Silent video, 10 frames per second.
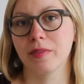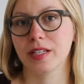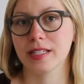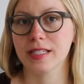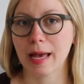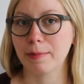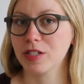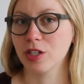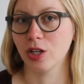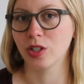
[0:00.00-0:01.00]
this
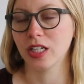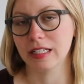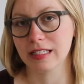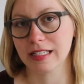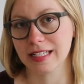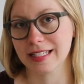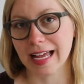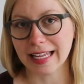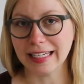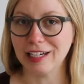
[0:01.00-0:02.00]
episode is
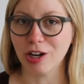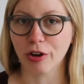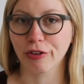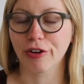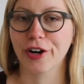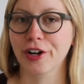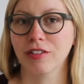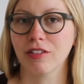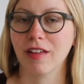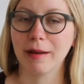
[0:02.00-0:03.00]
slightly longer
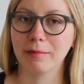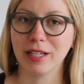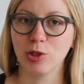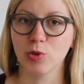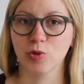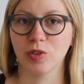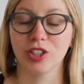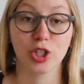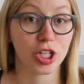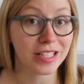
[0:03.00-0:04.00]
than my
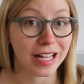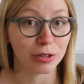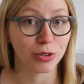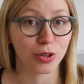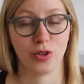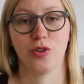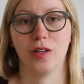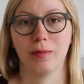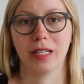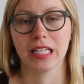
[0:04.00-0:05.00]
usual, just under
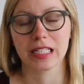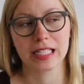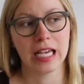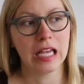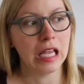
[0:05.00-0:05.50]
30 minutes.